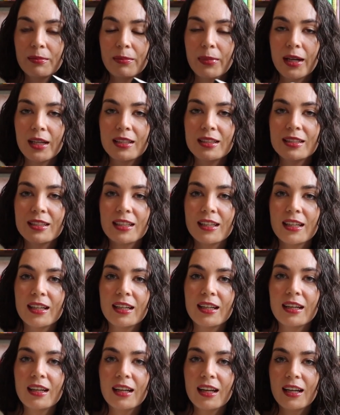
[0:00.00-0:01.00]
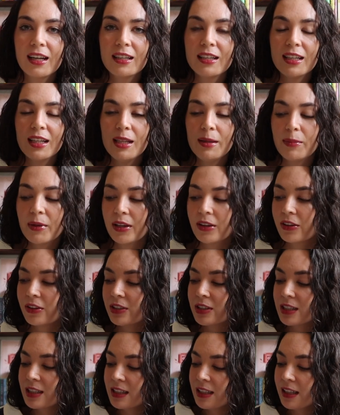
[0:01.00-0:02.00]
Binding and Keeping
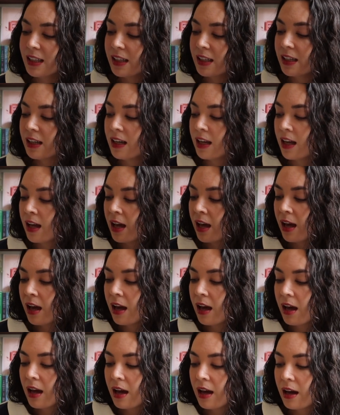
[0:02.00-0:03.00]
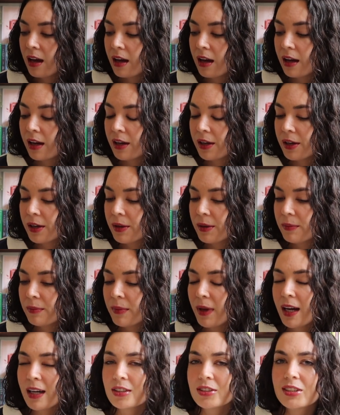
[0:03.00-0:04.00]
13.
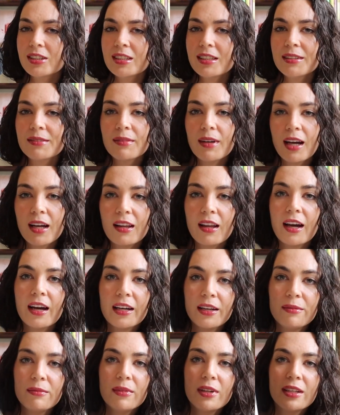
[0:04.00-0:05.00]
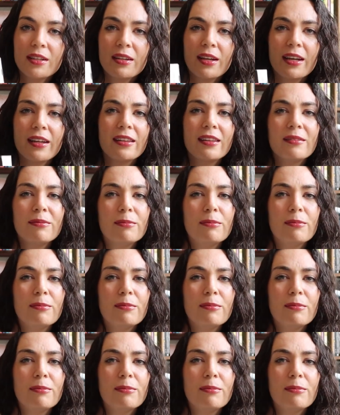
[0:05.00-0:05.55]
Actually, I lied. It's at